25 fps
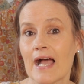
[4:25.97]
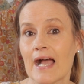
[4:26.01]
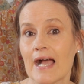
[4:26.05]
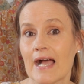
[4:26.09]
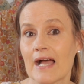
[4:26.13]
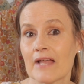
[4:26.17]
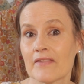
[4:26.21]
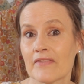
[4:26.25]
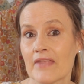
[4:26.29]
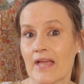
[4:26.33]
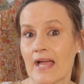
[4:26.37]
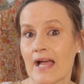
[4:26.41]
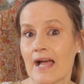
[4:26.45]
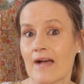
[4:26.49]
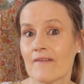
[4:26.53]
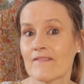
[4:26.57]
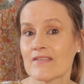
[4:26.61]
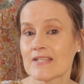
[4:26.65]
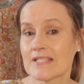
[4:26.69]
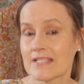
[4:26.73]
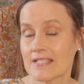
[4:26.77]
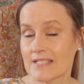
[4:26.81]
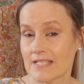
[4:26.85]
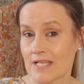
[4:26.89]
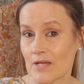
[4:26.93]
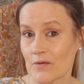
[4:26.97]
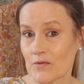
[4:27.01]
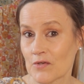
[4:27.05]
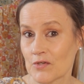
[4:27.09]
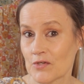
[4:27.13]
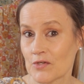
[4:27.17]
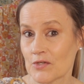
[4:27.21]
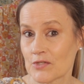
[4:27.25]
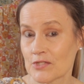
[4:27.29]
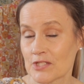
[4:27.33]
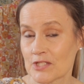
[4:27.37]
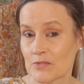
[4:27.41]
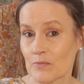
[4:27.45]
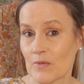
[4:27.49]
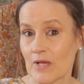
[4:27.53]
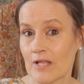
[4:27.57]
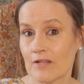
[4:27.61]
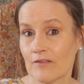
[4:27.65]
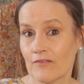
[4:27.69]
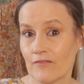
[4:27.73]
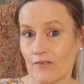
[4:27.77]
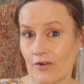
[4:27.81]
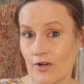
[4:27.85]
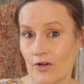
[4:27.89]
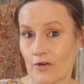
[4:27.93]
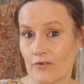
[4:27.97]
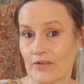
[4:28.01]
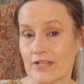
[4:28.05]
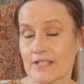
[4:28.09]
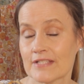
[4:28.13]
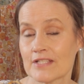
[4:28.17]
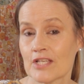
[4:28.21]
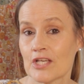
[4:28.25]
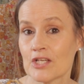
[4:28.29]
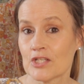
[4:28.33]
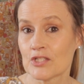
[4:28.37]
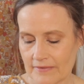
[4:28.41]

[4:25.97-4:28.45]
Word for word: and they have a discount code as well for it.